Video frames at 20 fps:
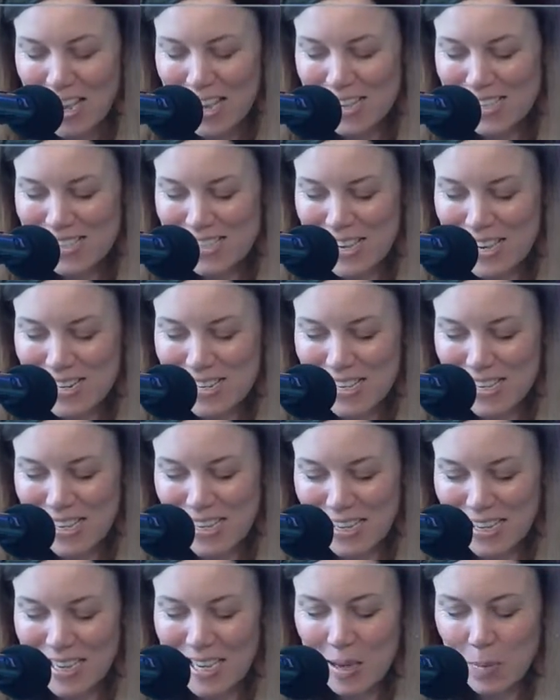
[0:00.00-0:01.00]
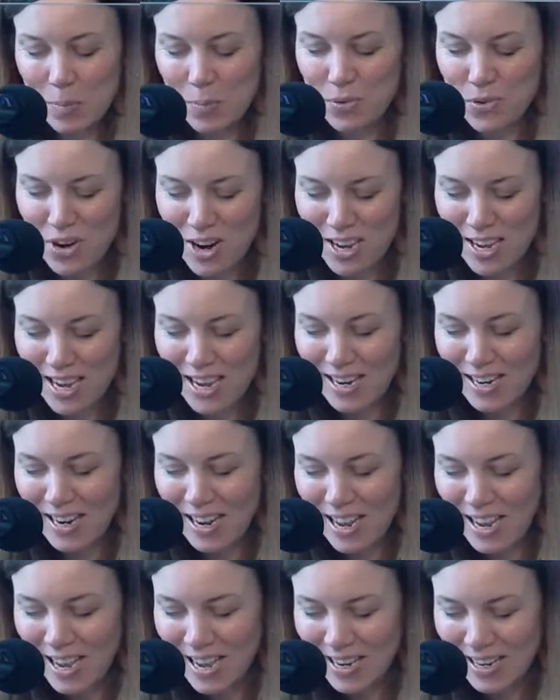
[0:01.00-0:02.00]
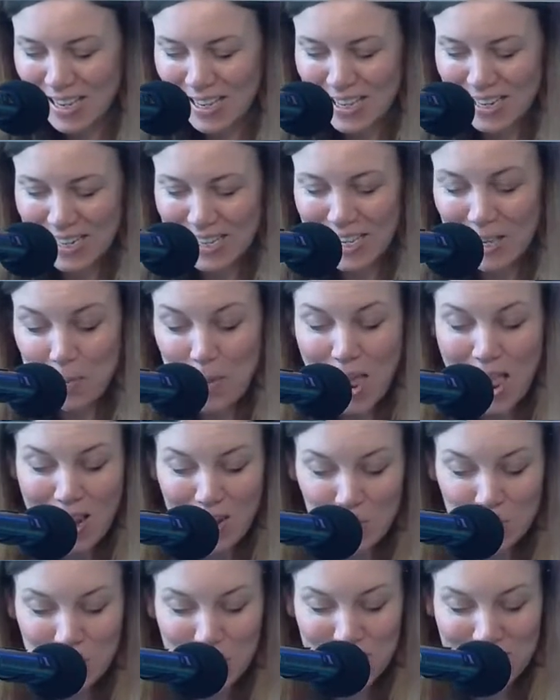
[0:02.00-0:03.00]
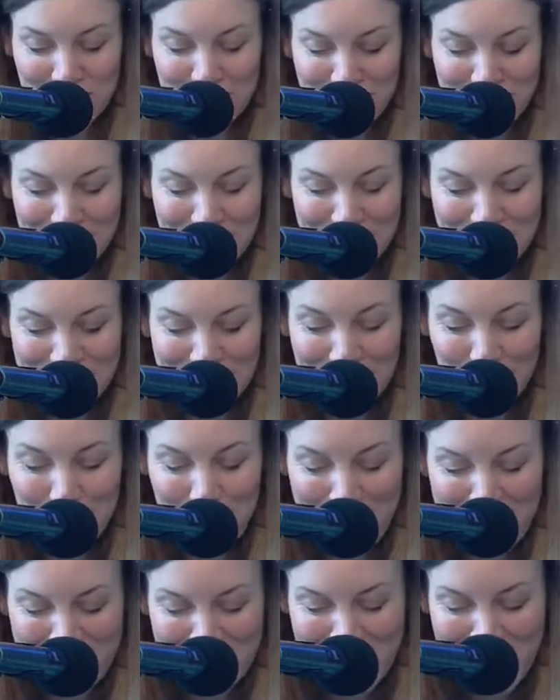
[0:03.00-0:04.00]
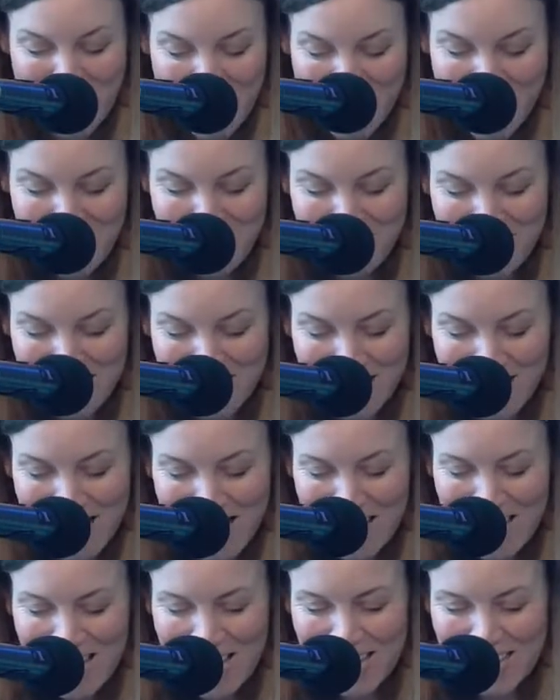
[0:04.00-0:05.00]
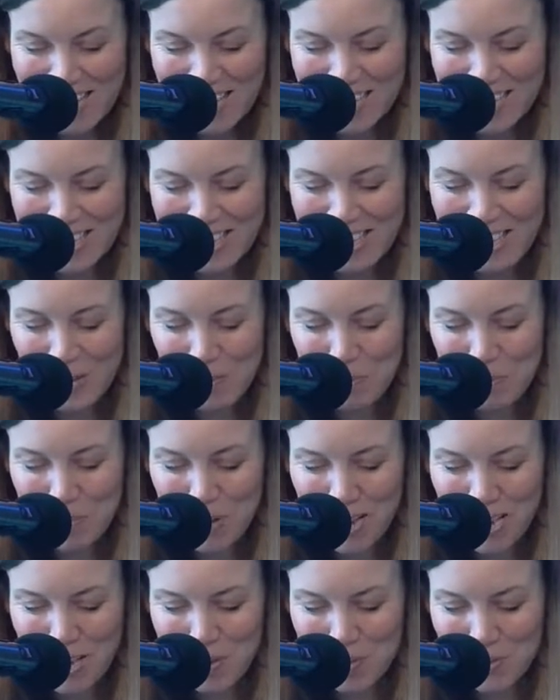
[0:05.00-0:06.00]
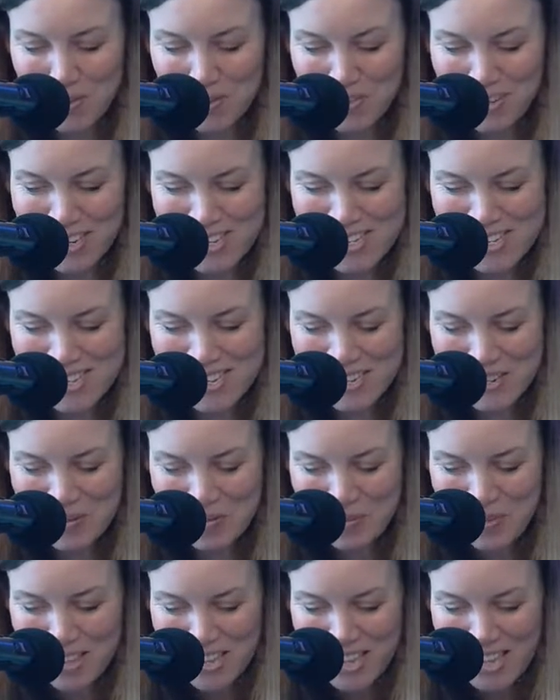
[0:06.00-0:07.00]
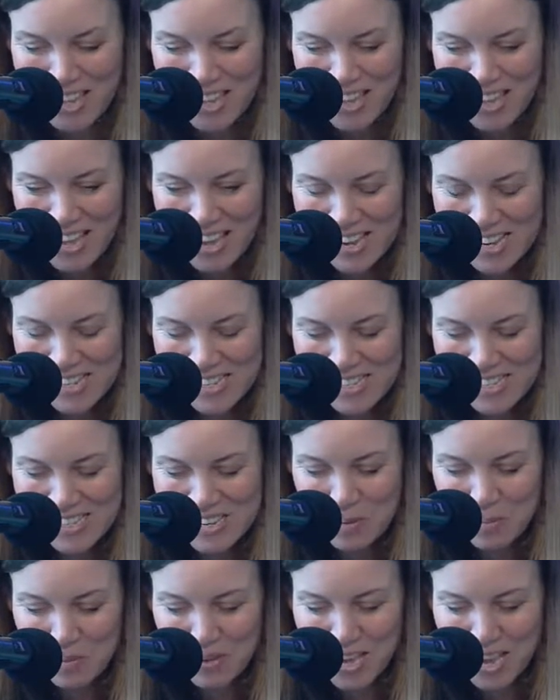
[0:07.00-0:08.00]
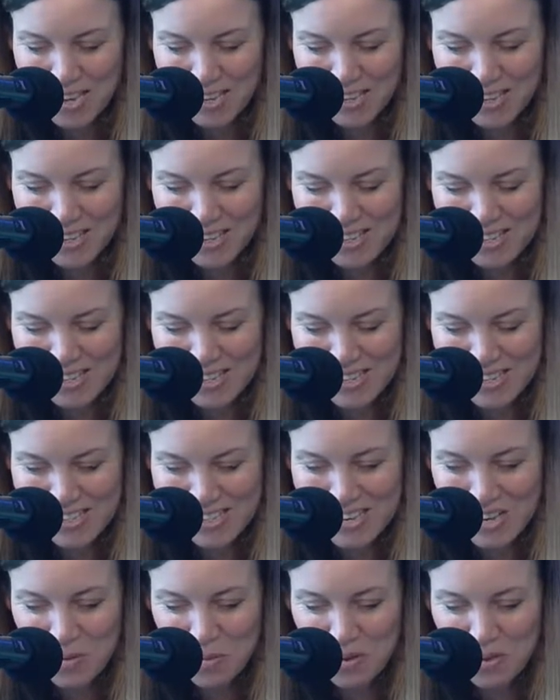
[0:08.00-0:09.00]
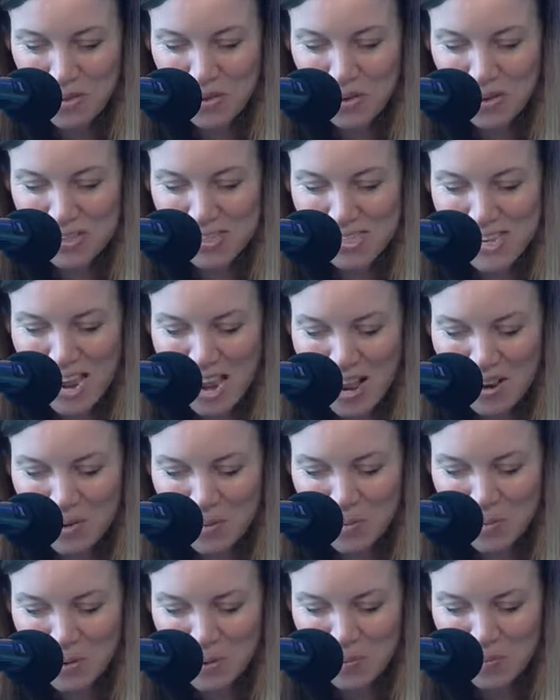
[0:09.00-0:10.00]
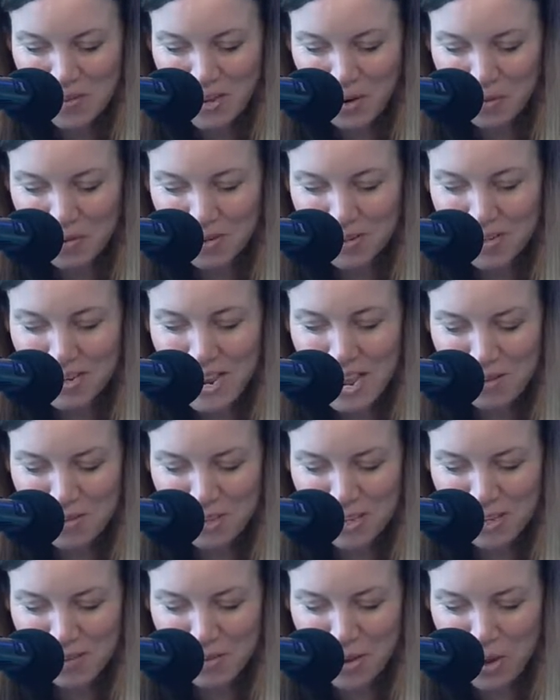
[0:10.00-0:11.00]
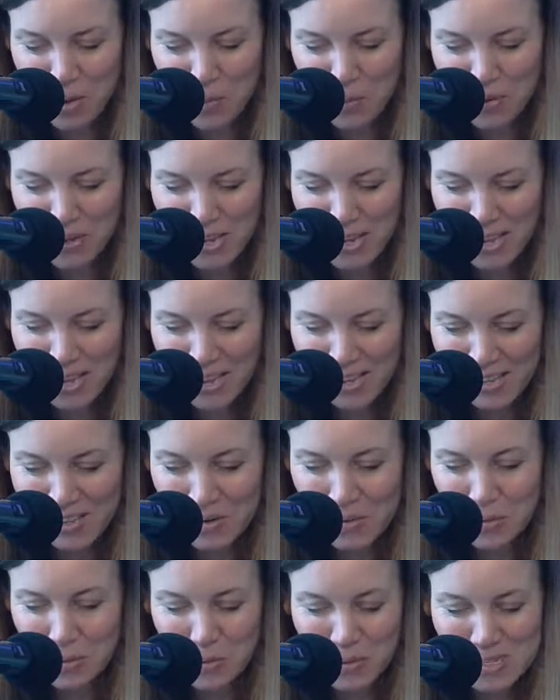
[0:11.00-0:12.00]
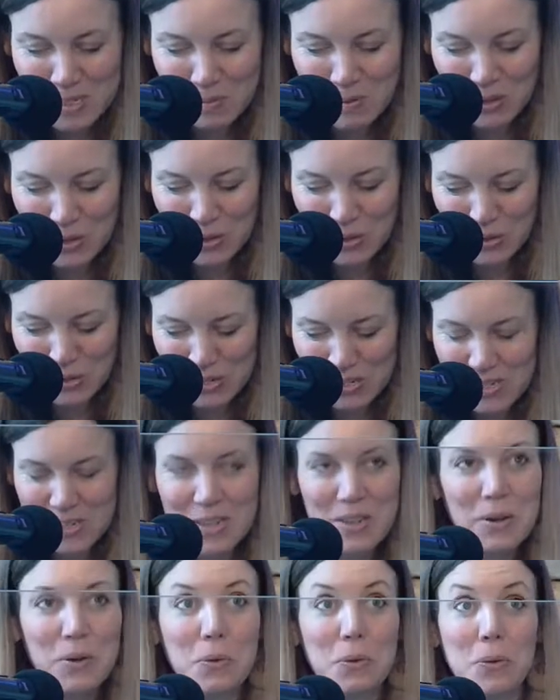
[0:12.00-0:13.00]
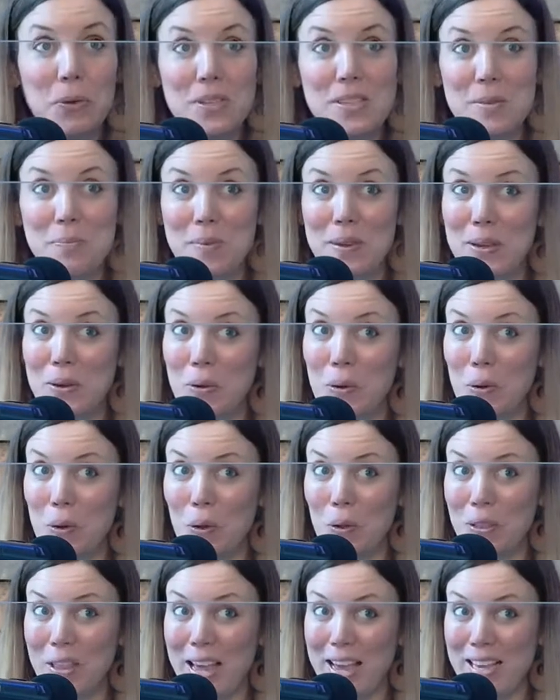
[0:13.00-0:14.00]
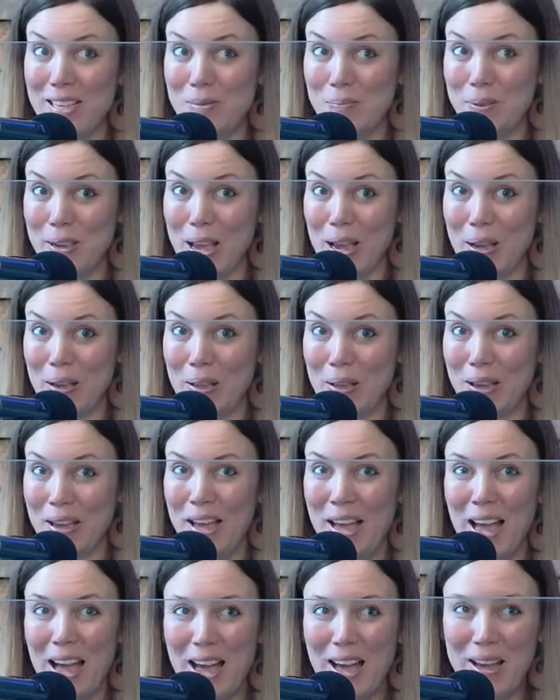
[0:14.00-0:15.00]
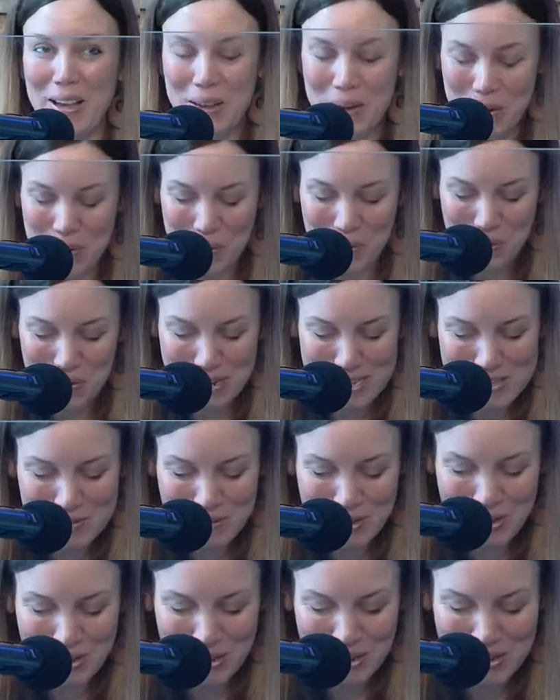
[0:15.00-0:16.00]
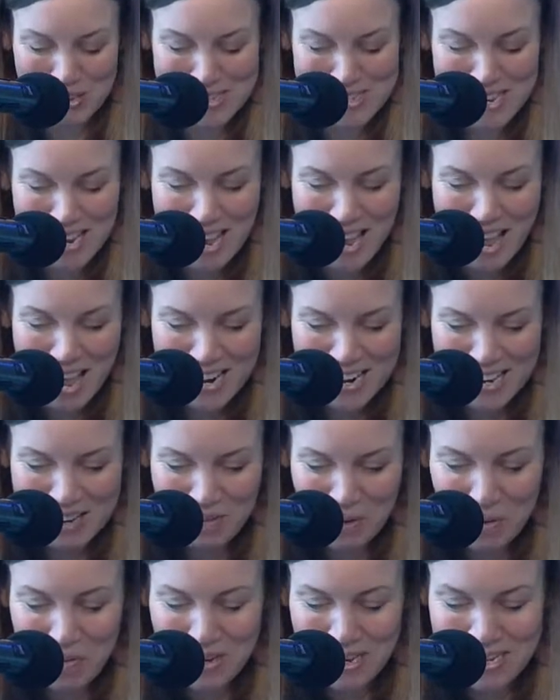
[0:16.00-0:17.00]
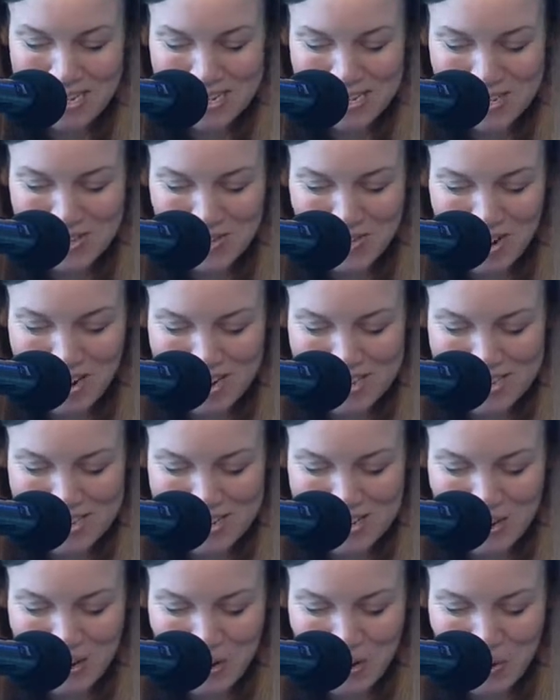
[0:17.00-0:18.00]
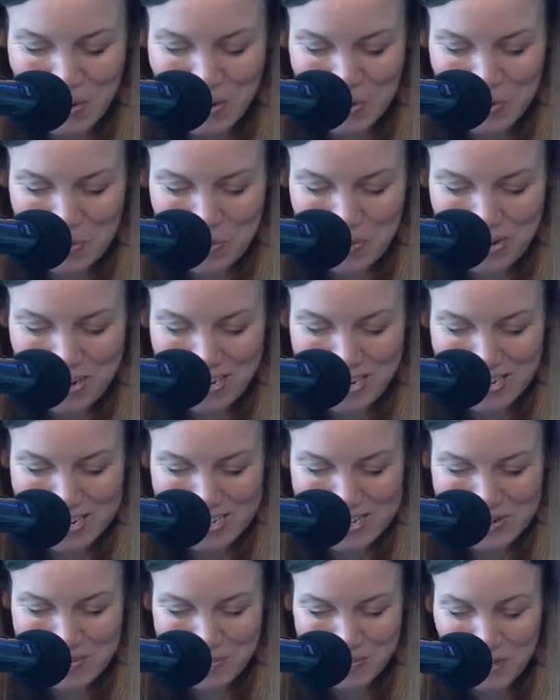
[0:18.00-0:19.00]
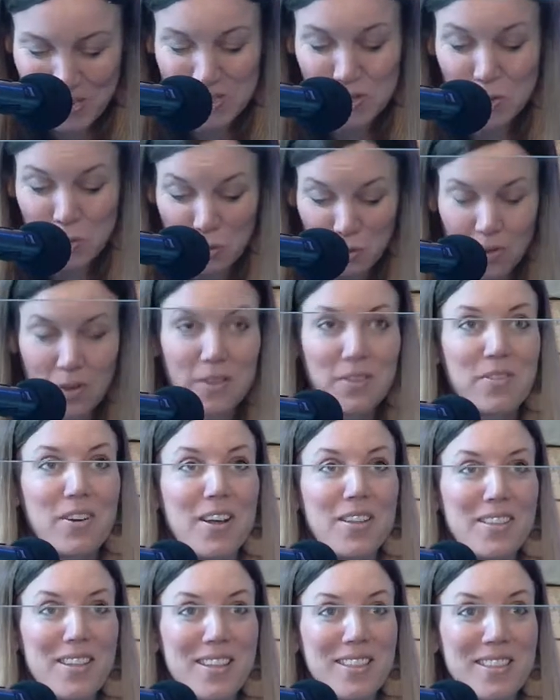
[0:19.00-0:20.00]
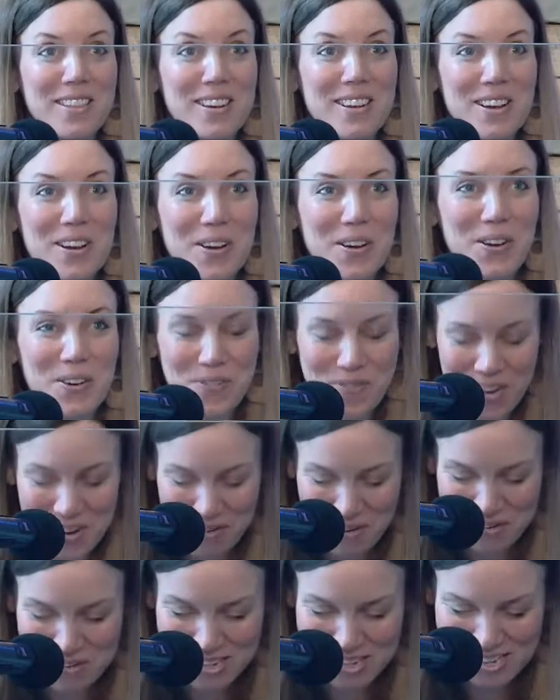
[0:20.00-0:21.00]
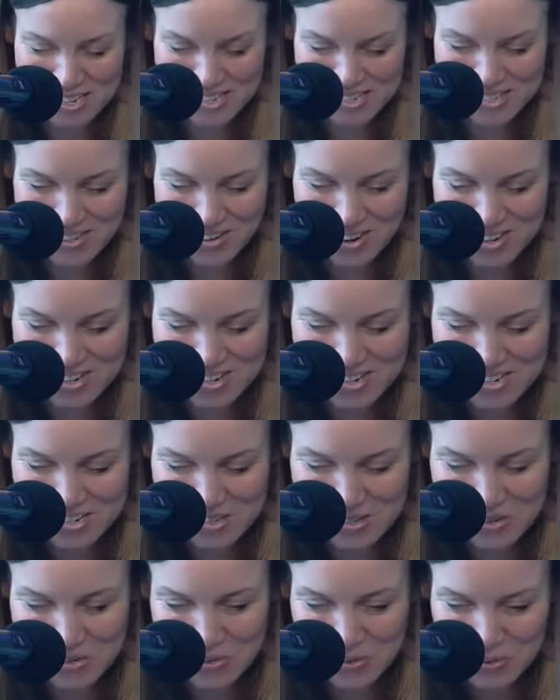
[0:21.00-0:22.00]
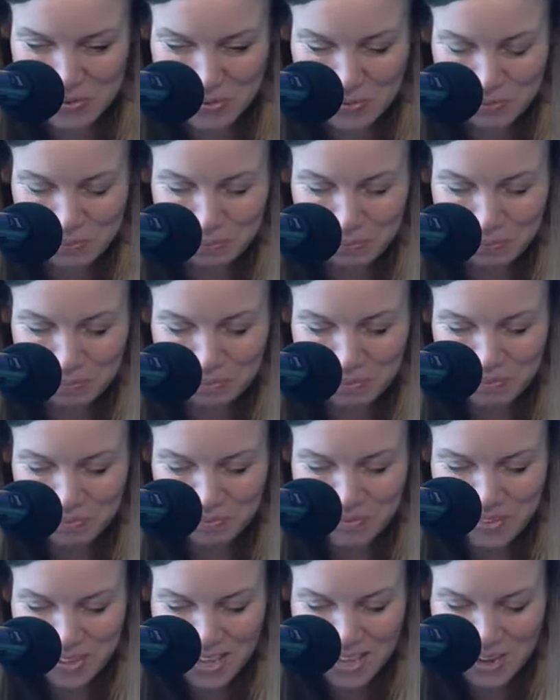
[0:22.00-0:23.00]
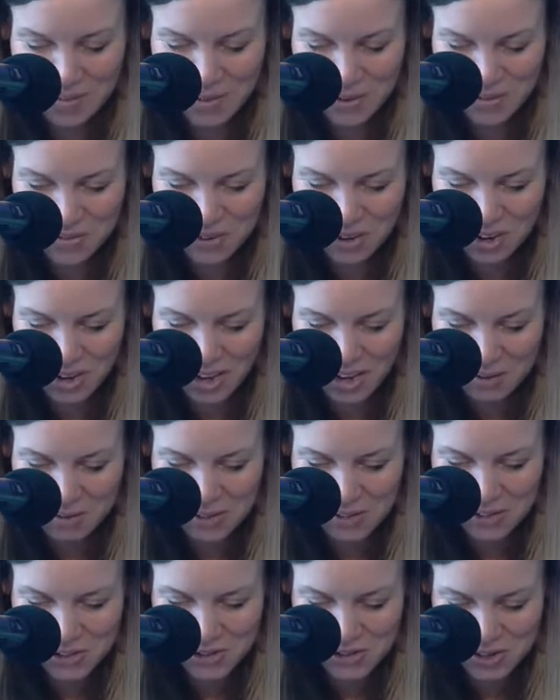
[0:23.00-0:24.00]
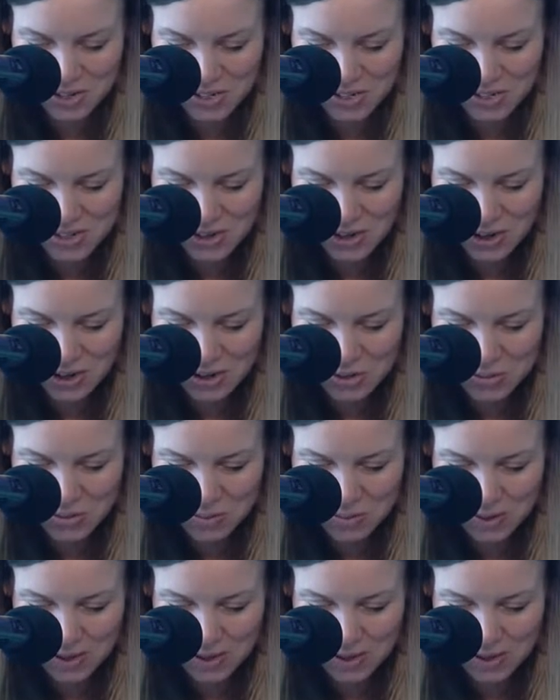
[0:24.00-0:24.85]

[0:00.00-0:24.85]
has said he can keep praying and he can keep helping and he can keep caring and he can keep Bible reading. And Bianca has said, with God's help, I will never give up. I can always be good. What a big call that is, Bianca. I can always be good and I won't get distracted at home. Brilliant. At school rather than at home. I won't get distracted at school. And we've got, I will trust God with